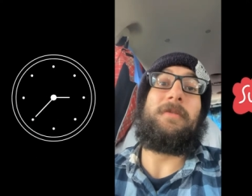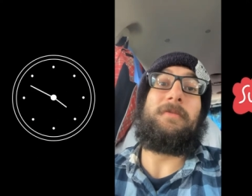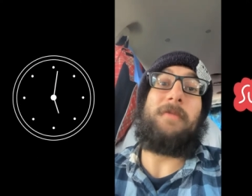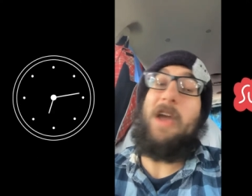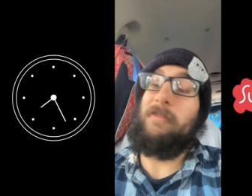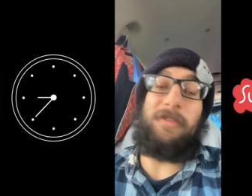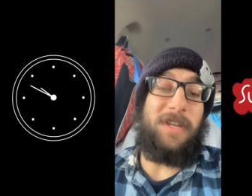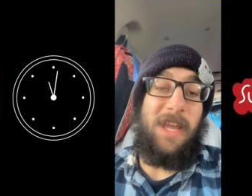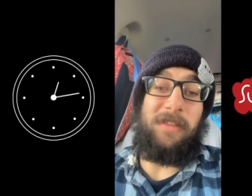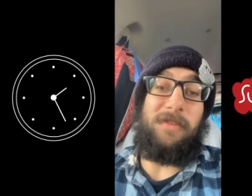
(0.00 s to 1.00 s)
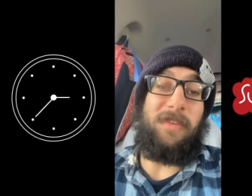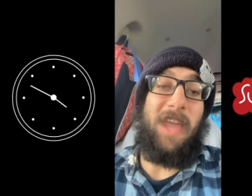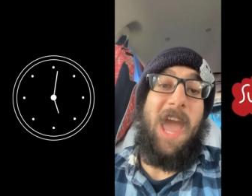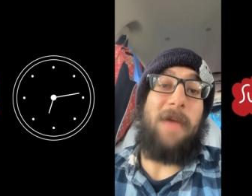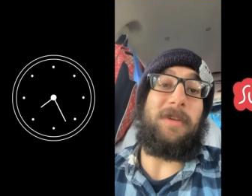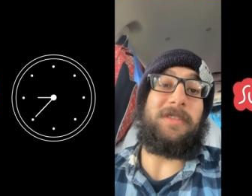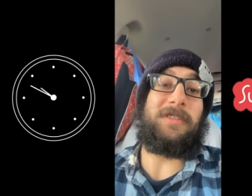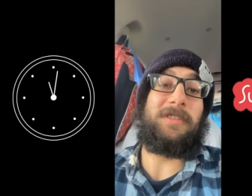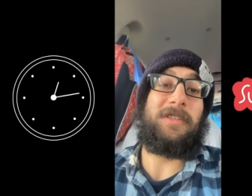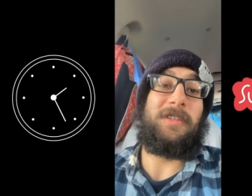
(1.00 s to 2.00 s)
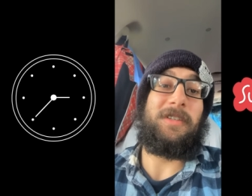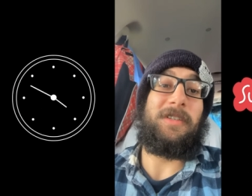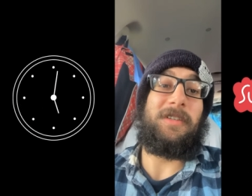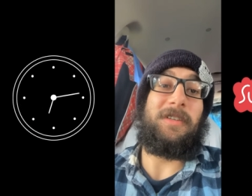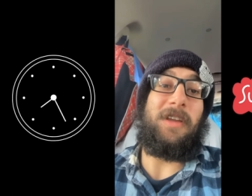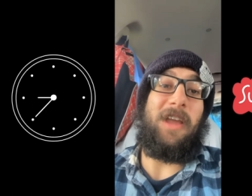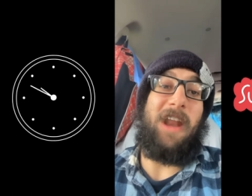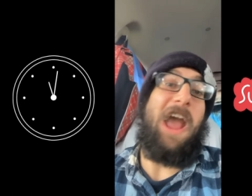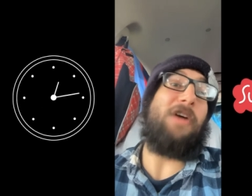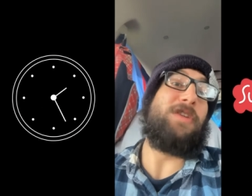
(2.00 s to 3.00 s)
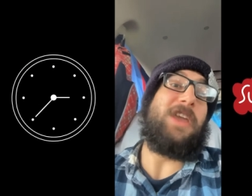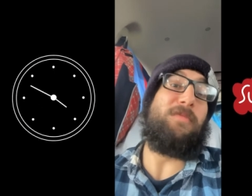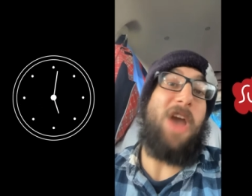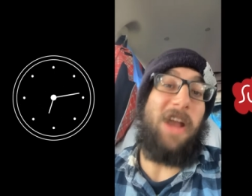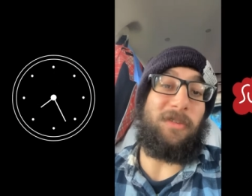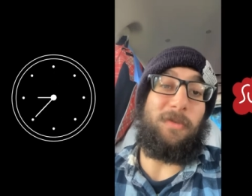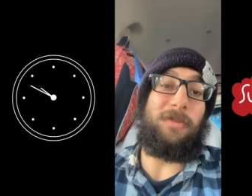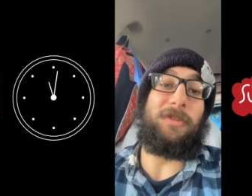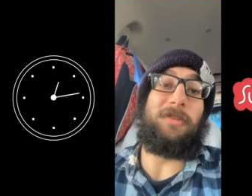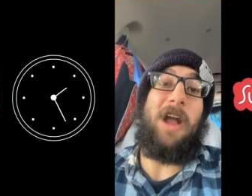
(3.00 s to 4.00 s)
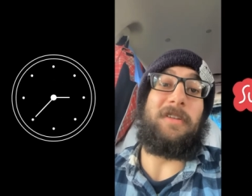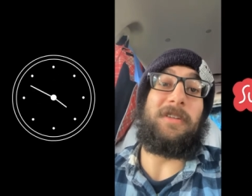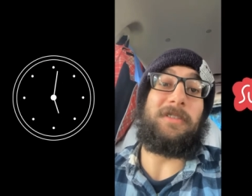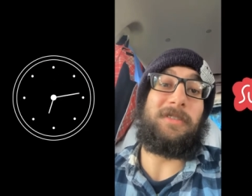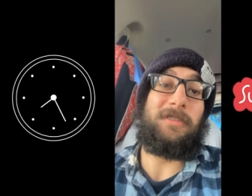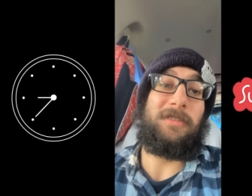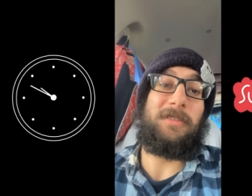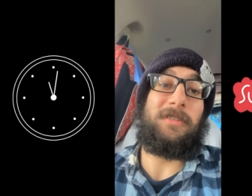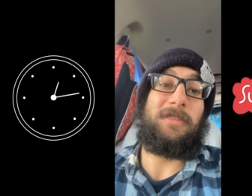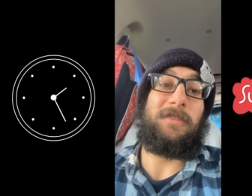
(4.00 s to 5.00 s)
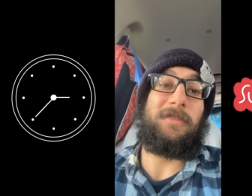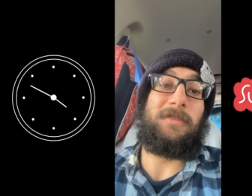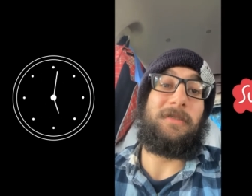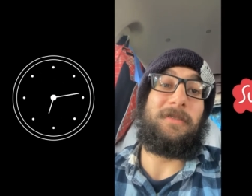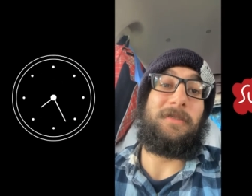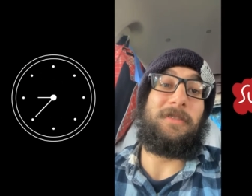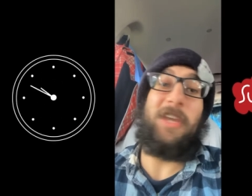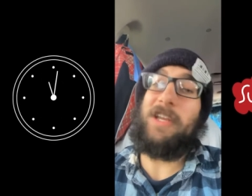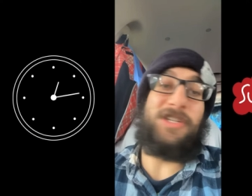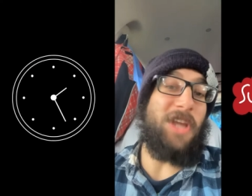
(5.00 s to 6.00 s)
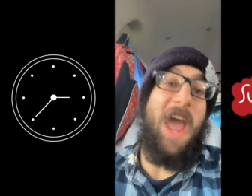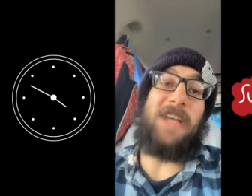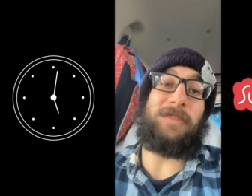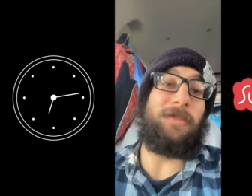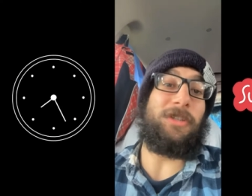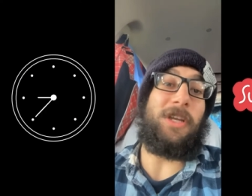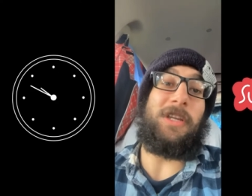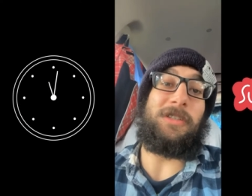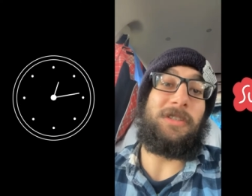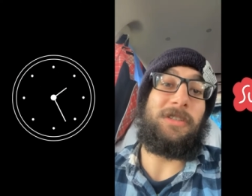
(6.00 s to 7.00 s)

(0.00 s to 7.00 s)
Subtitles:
everyday living habits and how we impact the world around us. You can't just ask for change.